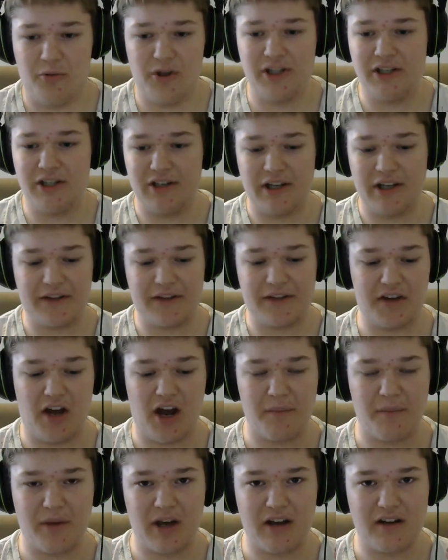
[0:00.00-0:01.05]
really like the
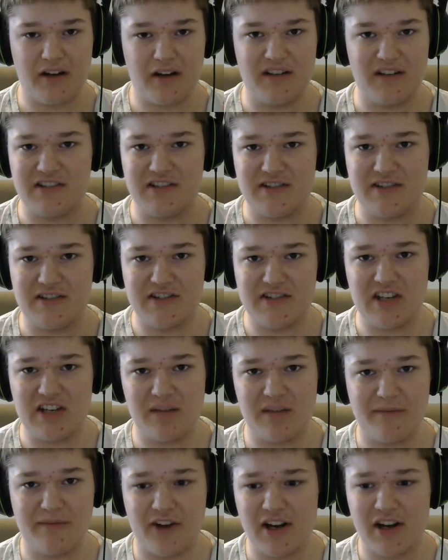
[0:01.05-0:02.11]
combat. Is the
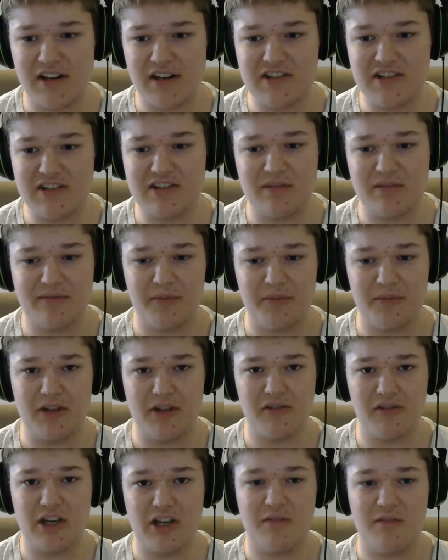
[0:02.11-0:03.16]
same fighting system from the
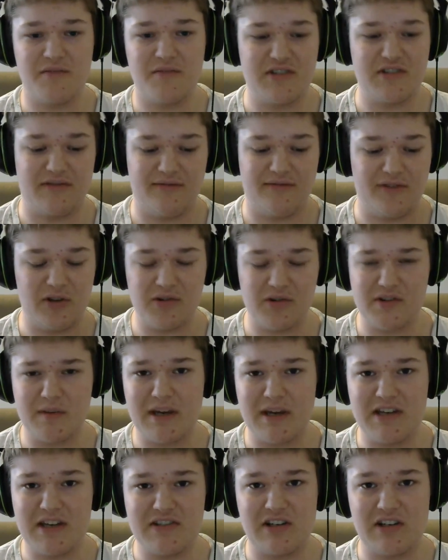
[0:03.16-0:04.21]
other games. It feels
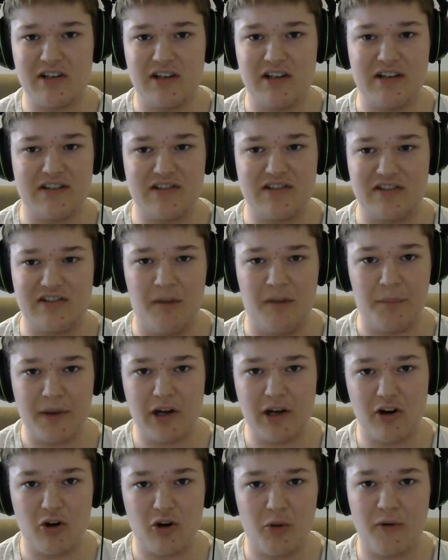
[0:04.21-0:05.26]
amazing. It's a
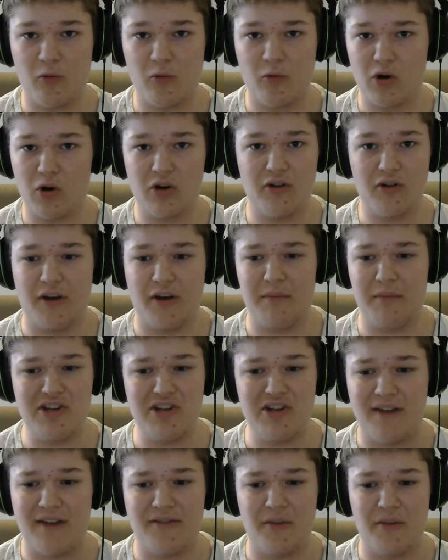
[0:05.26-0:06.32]
bigger open world. I mean, you
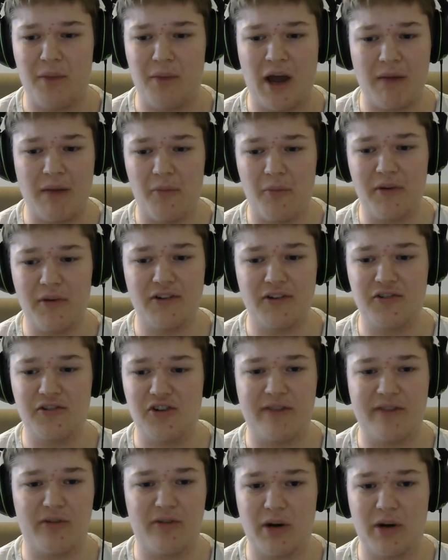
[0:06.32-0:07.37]
have the Batmobile to
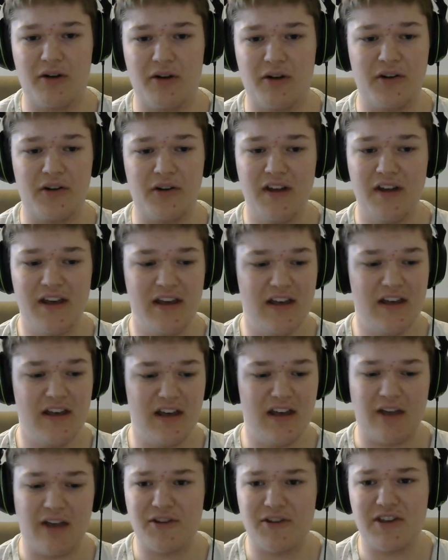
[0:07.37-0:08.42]
drive around.
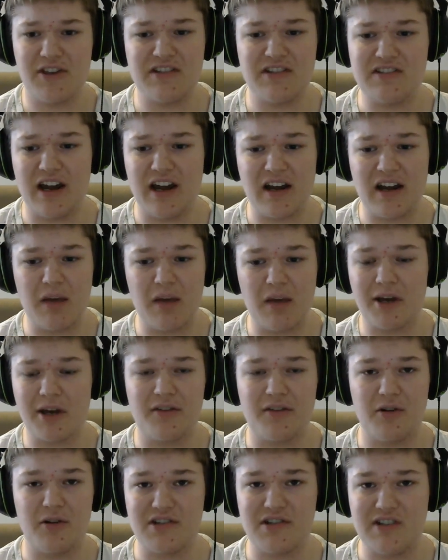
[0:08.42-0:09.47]
Everything is dynamic.
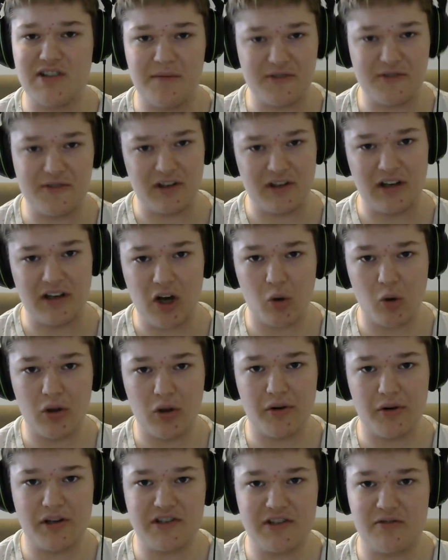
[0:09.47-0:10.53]
There's absolutely no
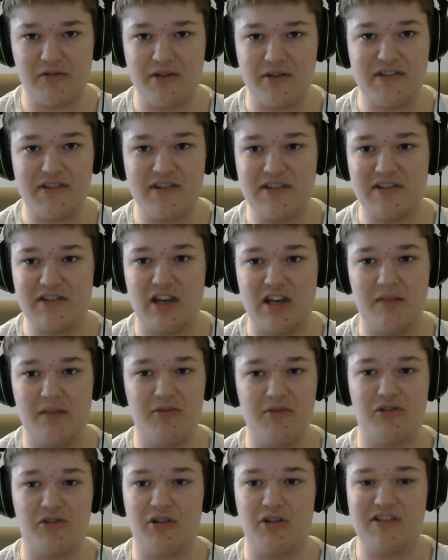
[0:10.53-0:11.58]
loading screens in this game.
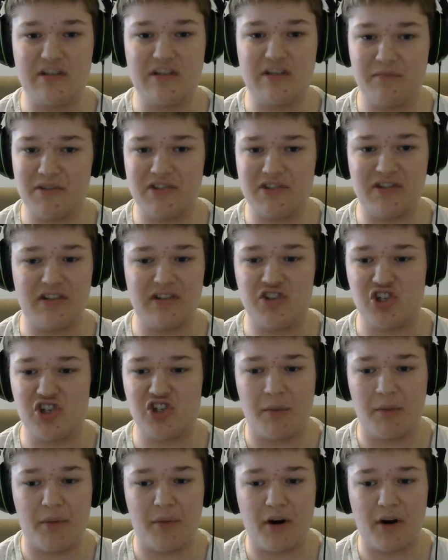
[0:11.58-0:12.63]
You can seamlessly
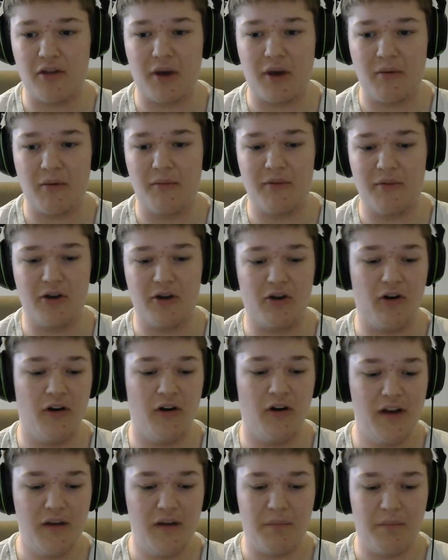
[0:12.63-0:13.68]
jump out of the Batmobile,
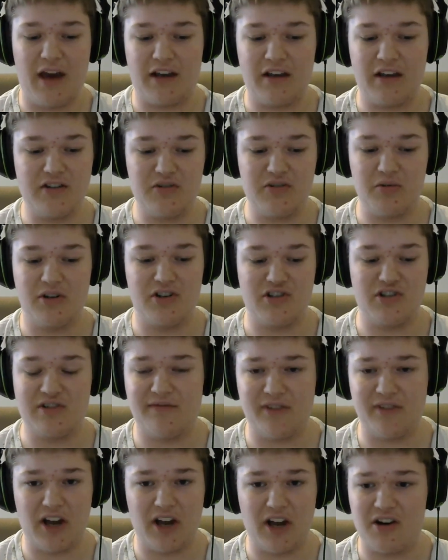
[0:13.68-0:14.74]
back into it, just
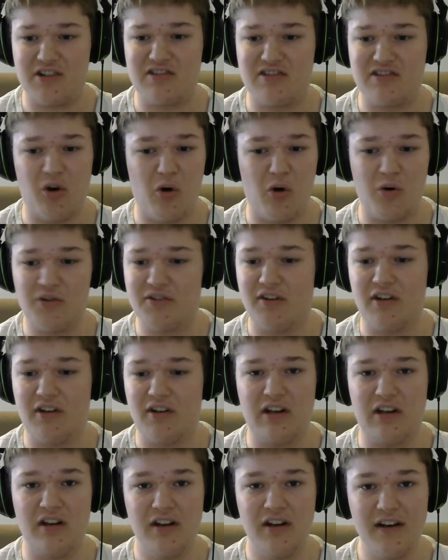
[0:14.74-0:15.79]
fly across the whole
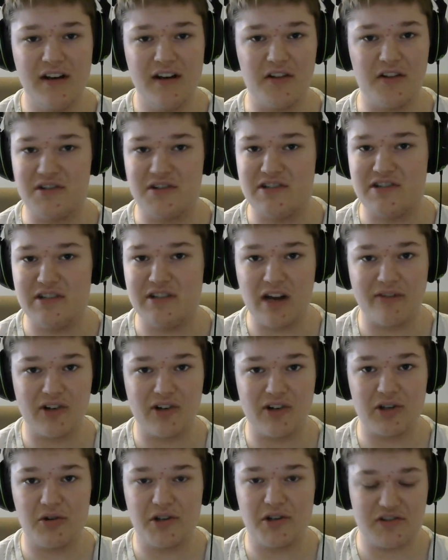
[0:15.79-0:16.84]
city. There is never a
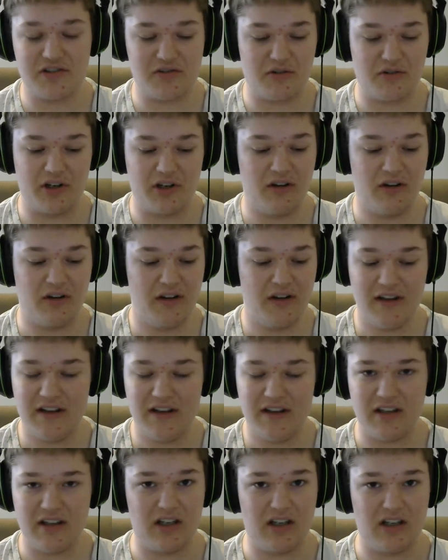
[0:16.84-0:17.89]
loading screen.
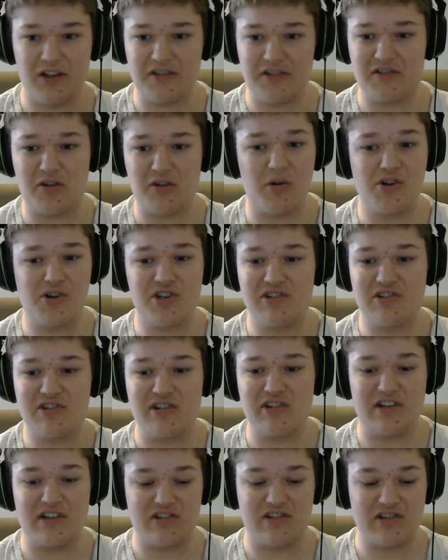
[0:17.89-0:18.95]
It looks gorgeous.
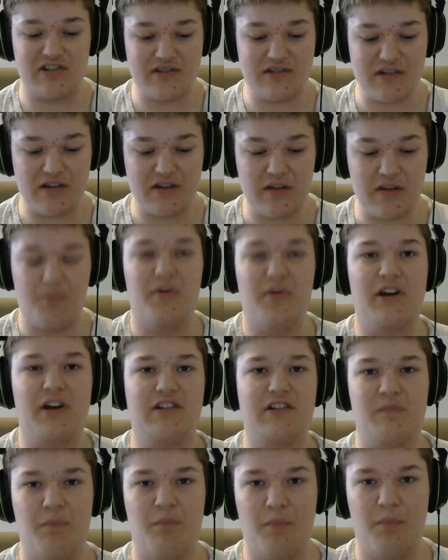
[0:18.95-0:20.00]
It's just the
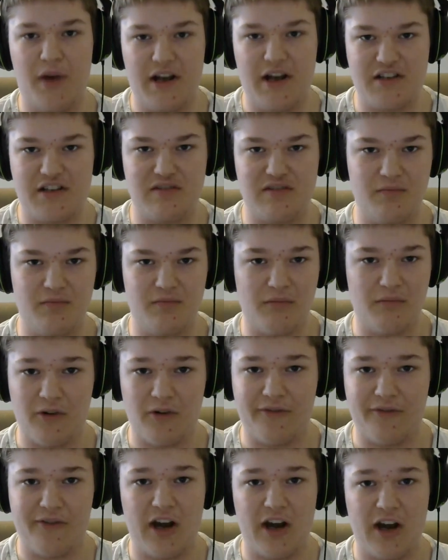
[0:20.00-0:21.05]
biggest, best,
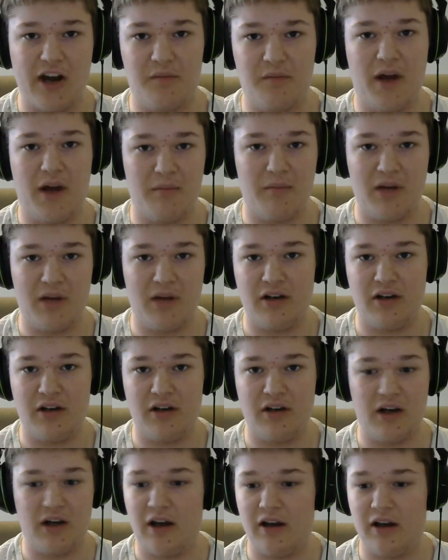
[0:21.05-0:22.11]
refined Batman yet.
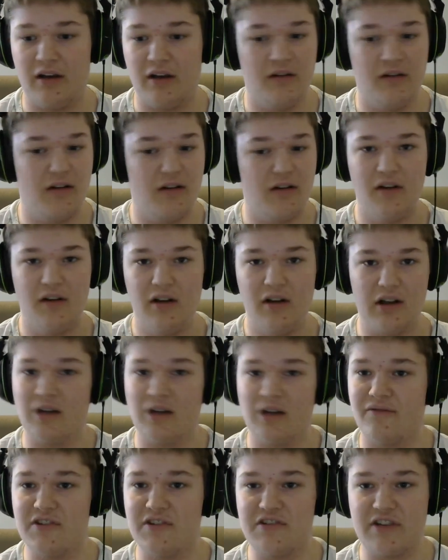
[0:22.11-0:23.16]
I
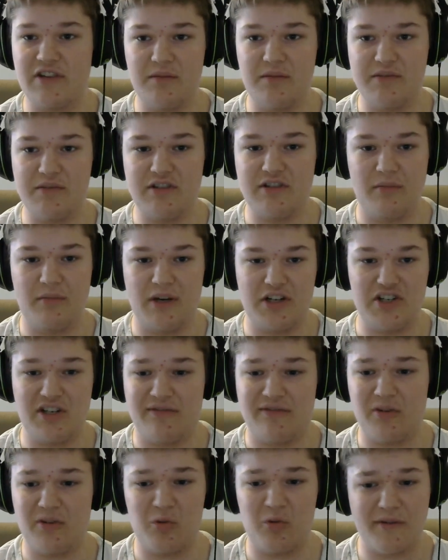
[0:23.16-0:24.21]
love this game so much.
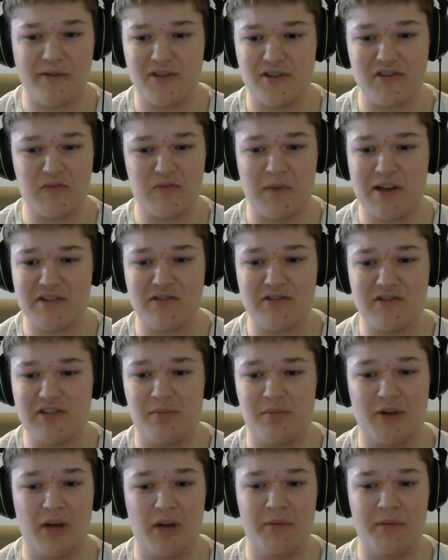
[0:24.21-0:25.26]
If it weren't for those puzzles, I'd
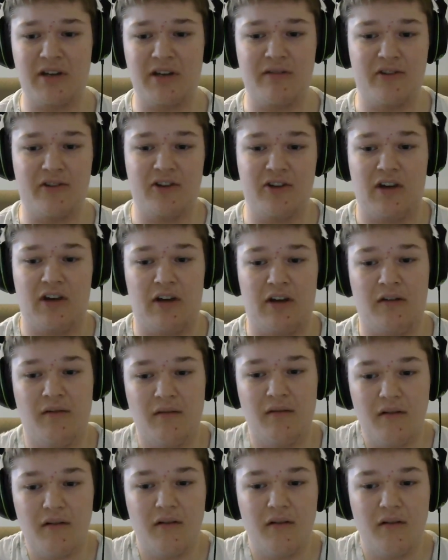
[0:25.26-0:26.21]
probably give it a ten.